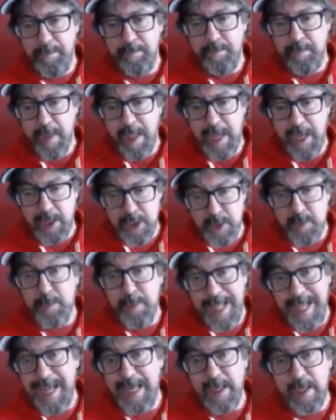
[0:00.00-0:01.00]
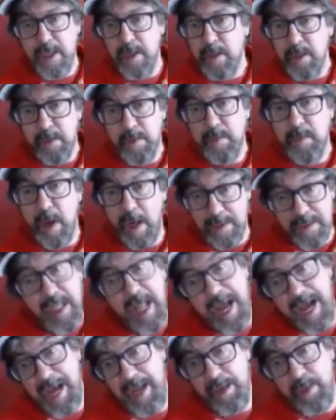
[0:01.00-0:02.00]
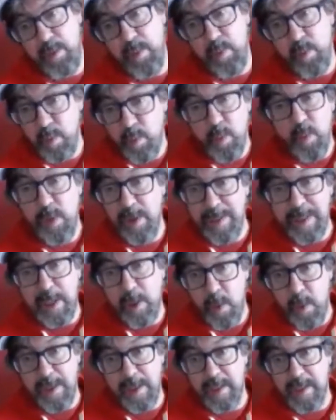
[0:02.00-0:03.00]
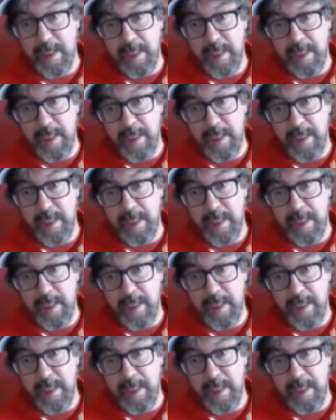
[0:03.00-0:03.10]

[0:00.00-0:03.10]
explained a lot really quickly.